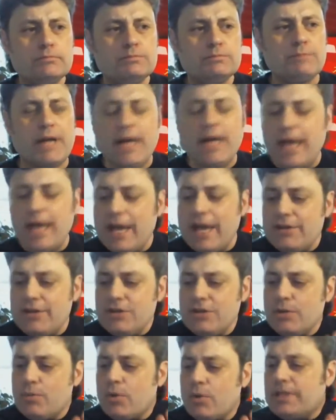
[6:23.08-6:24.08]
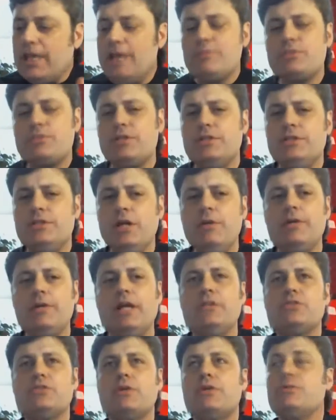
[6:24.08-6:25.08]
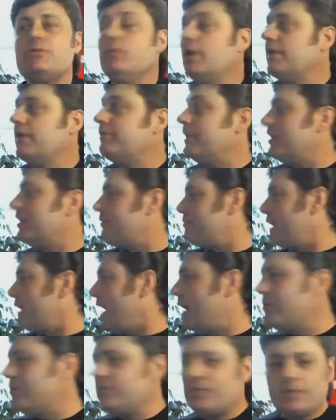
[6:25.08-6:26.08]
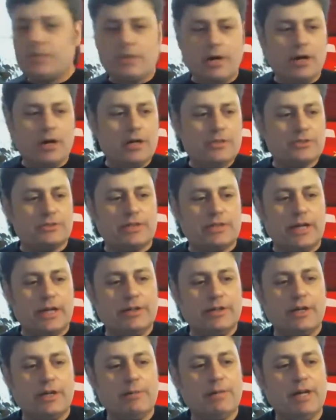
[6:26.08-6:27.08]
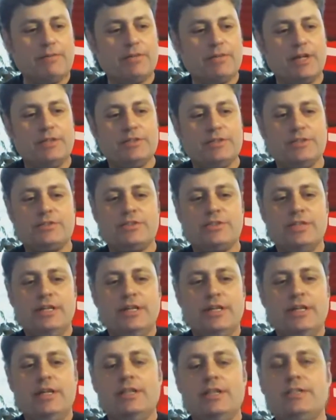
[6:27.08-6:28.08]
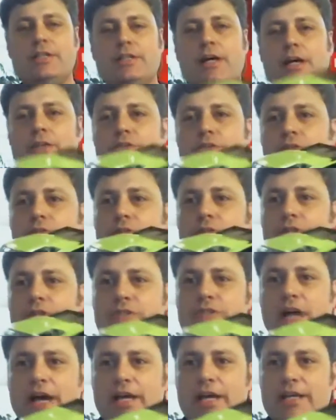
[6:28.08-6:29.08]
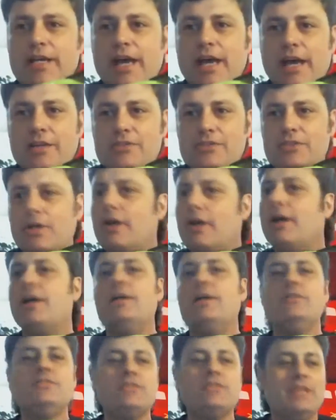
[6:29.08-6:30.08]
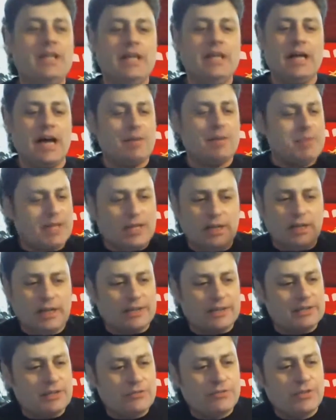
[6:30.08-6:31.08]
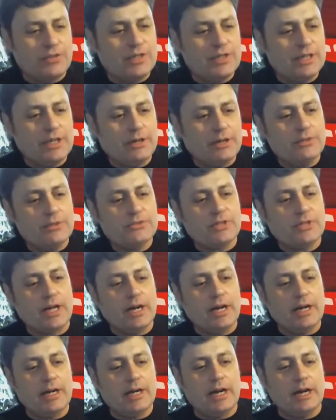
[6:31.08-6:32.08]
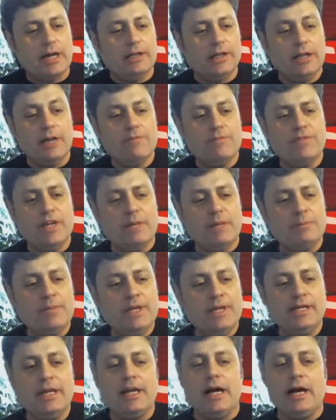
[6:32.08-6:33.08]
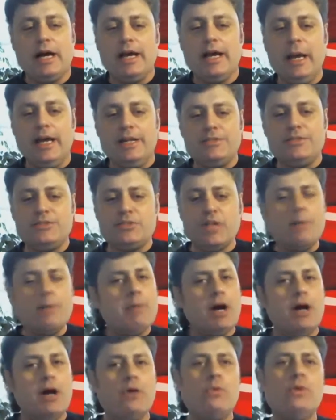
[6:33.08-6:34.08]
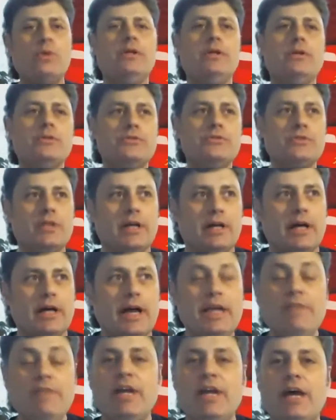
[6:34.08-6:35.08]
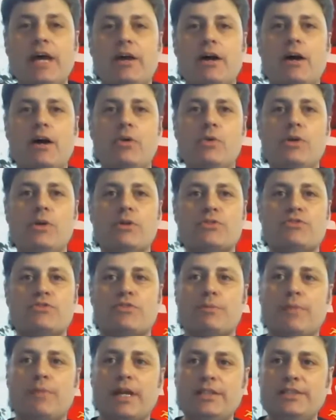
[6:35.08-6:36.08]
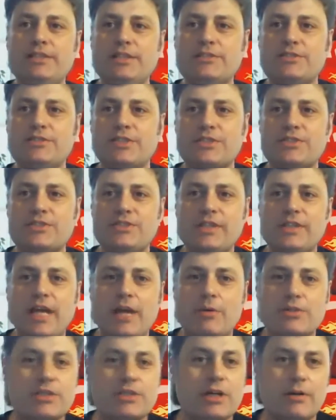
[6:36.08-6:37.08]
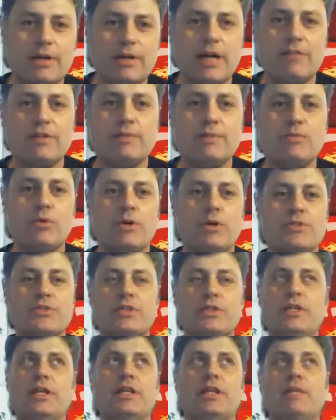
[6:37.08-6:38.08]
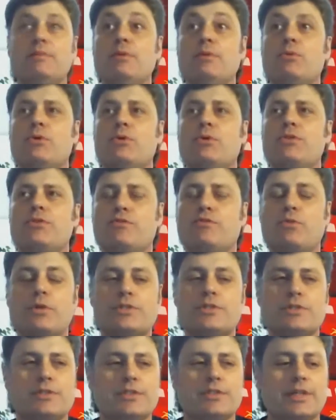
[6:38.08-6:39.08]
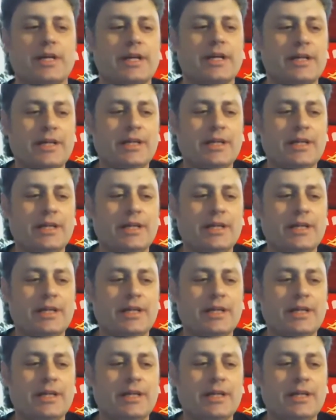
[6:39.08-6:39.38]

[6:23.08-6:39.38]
but I had no more games to donate, so I said, "Well, I've got a thousand cars around here. I mean, I've got just tons of these die-cast cars. I've been collecting for years. I, I love them." I had some Hot Wheels. Uh, I even had Hot Wheels from 1968, which I don't have anymore as a mm. kid. They'd be worth a fortune today.